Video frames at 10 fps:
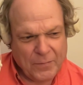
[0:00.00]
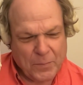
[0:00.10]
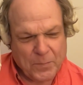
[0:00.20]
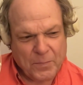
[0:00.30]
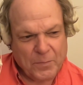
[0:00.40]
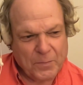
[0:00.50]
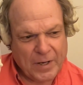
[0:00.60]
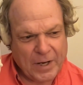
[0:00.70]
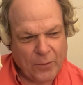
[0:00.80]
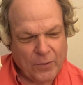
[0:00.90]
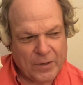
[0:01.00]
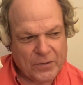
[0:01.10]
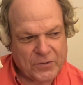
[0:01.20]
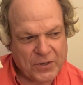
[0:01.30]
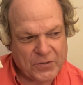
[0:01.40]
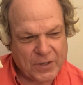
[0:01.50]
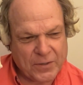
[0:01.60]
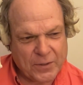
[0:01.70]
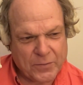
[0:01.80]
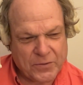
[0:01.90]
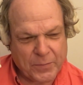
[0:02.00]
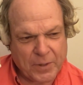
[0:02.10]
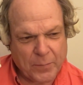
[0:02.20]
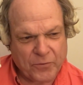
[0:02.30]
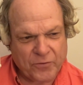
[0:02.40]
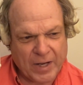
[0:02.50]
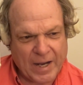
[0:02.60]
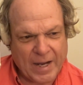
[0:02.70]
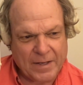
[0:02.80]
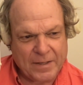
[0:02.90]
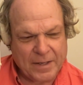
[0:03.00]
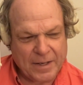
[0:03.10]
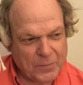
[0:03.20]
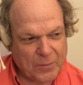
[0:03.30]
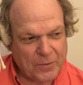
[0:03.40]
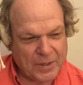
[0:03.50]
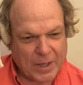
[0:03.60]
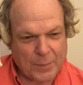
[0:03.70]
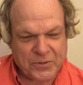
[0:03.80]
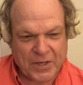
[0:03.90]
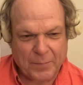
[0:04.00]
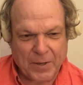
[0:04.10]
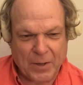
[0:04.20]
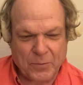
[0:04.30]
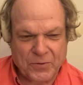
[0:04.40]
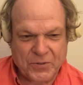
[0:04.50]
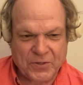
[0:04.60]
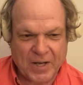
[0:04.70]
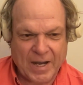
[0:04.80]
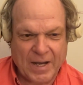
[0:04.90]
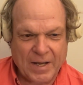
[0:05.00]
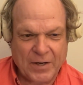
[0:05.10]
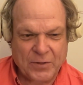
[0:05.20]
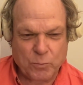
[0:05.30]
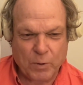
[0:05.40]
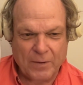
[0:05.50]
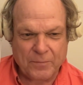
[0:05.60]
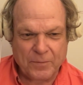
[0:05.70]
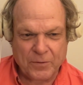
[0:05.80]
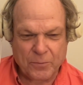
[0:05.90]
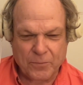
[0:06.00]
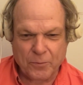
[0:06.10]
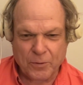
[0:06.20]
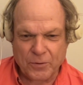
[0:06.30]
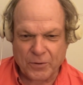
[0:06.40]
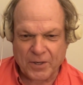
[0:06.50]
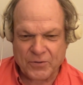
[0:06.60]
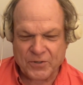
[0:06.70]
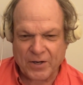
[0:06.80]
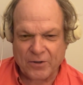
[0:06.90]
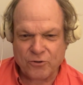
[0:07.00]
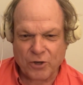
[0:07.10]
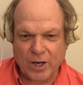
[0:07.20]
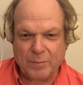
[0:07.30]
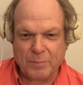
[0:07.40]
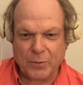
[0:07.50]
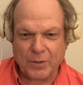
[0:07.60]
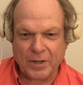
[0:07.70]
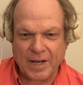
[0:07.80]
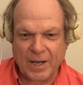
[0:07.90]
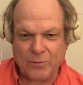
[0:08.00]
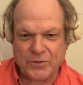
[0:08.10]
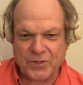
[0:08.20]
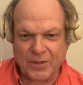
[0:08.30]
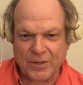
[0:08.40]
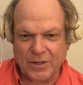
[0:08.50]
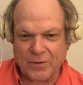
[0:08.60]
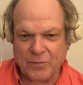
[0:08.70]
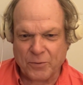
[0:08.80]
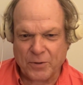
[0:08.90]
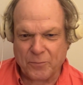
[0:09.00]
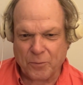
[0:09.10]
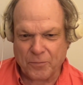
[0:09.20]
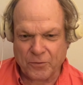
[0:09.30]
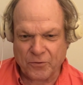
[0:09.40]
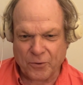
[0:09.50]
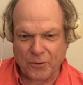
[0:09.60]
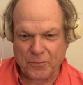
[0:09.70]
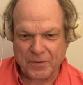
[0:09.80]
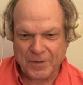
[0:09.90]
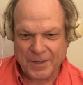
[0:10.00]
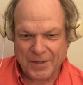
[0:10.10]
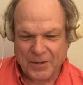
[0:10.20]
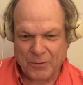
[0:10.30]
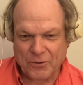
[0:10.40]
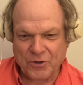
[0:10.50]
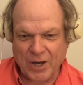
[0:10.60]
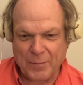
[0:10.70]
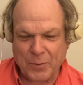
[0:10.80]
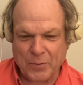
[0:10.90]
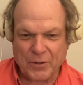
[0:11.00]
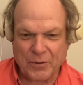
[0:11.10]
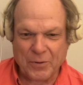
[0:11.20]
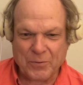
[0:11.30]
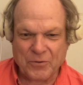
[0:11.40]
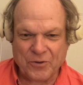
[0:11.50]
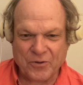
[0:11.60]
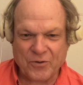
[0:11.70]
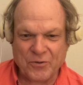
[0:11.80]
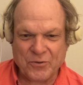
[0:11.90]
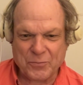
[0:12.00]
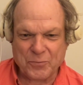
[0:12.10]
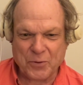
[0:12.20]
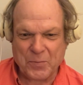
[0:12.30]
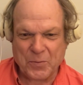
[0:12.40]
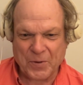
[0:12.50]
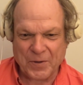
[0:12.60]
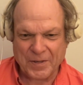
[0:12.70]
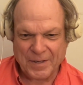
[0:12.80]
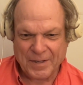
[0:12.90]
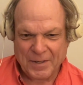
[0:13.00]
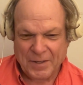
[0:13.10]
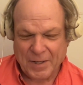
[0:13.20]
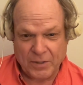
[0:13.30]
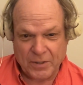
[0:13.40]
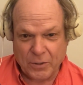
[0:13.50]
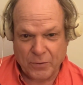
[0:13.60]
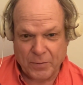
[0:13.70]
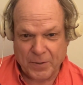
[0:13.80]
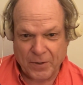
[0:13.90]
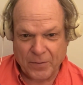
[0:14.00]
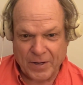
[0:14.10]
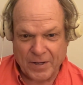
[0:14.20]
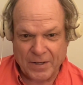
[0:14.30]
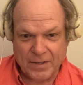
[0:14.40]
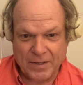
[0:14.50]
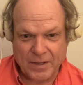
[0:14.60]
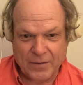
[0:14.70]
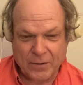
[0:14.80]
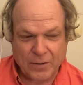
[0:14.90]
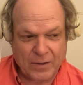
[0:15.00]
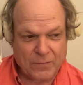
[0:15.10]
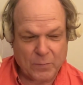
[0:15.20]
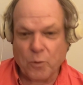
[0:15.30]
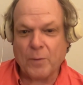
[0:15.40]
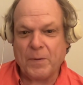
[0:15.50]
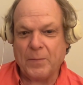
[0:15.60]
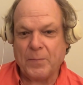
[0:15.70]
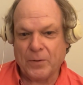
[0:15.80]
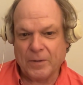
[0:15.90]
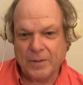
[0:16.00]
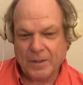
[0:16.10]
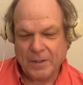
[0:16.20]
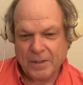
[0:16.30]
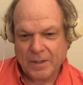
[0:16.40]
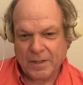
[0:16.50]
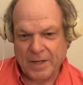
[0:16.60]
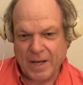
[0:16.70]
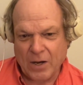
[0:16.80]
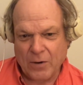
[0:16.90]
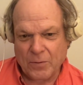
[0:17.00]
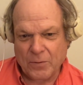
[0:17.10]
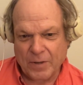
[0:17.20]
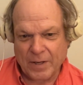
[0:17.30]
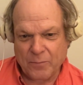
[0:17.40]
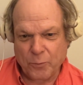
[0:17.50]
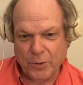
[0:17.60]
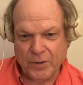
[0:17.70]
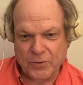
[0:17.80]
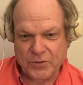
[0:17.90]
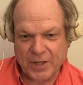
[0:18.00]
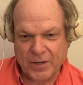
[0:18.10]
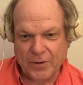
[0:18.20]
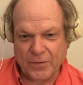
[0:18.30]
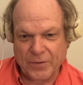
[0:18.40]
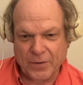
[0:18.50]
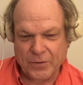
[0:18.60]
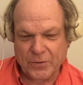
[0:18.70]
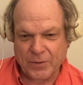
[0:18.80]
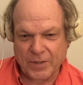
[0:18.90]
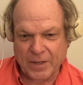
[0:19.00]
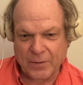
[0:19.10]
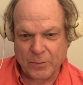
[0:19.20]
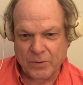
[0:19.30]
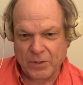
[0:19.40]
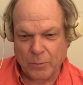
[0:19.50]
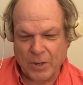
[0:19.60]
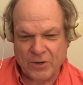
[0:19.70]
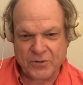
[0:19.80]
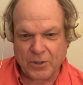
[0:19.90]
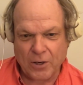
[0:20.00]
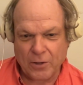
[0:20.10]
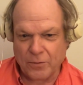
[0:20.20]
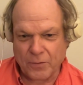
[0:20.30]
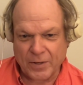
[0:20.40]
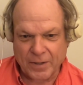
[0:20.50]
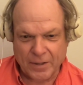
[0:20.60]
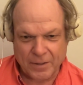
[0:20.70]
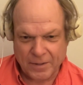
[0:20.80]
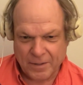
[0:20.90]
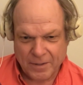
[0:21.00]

none of them were hairy in the sense that somebody almost died. The only one I really got upset about was this guy had his wife and 3 or 4 little kids out on a John boat in Hatteras Inlet in 3 to 4 foot surf. A John boat literally was 6 inches of freeboard. He didn't know any better, right? And there are even more people now, 40 years later, that are doing that. Watch the Haul Over Inlet